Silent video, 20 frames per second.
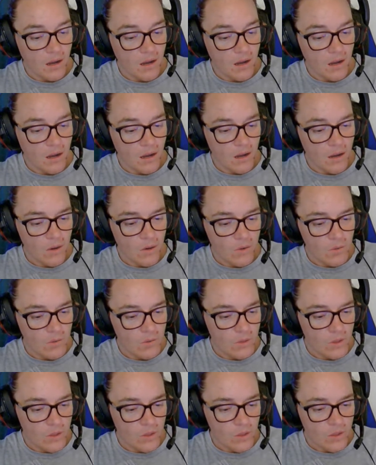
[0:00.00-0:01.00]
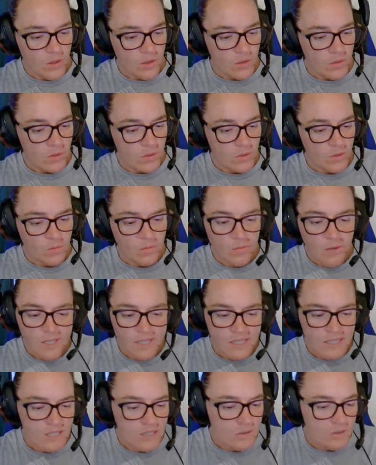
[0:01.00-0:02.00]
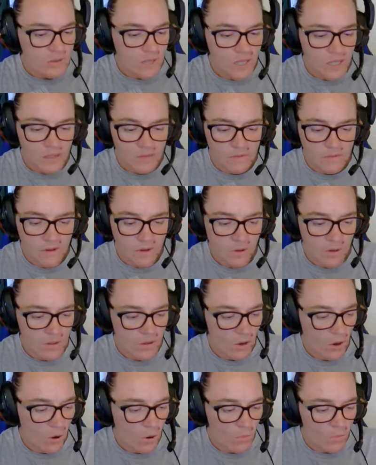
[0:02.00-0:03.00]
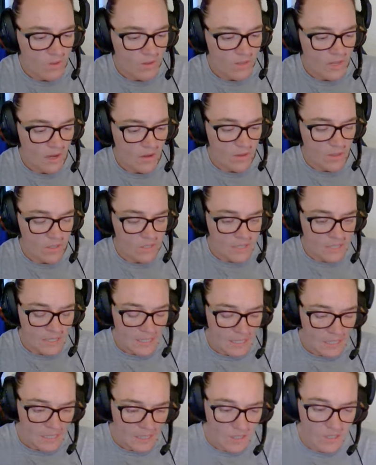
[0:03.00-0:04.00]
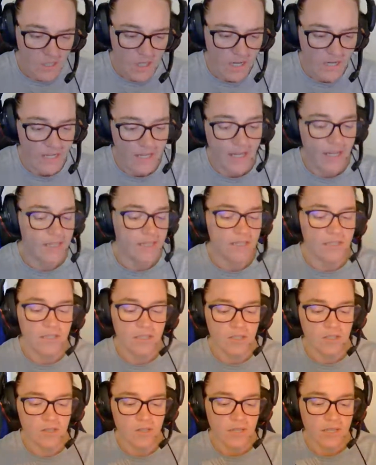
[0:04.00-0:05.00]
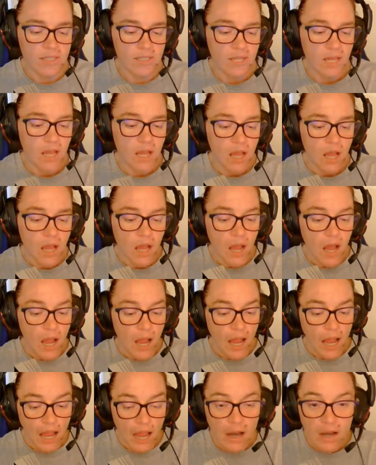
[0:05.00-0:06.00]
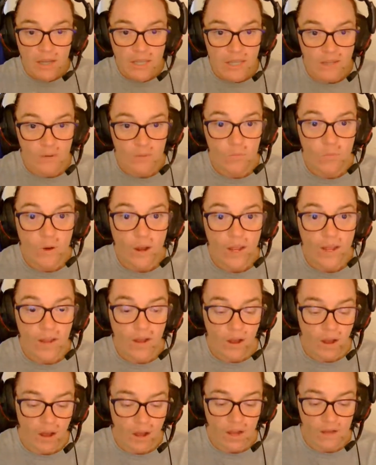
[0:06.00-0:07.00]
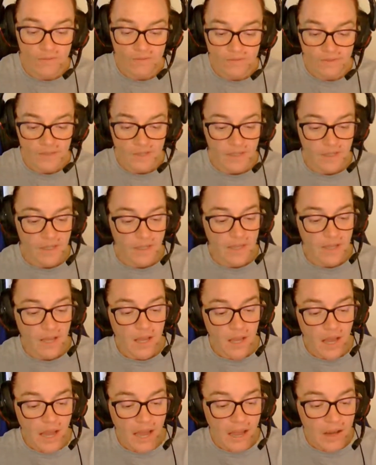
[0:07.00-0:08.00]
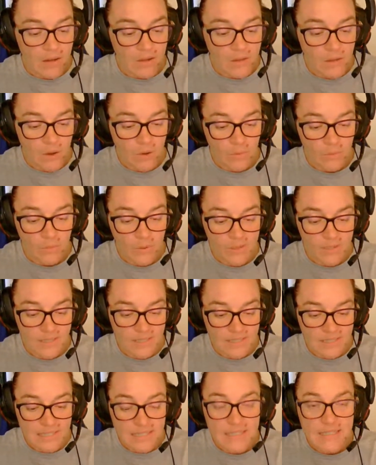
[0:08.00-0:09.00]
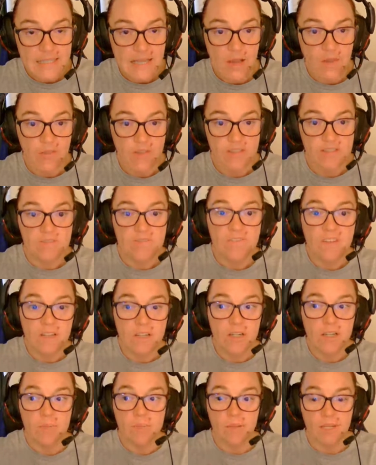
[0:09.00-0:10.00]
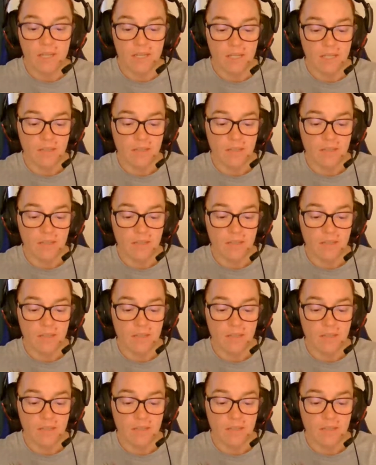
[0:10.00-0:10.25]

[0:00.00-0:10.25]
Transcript: Oh, you mustn't dream of going home without your tea, cried Anne in distress. I'll get it right off. I'll go and put the tea down this very minute.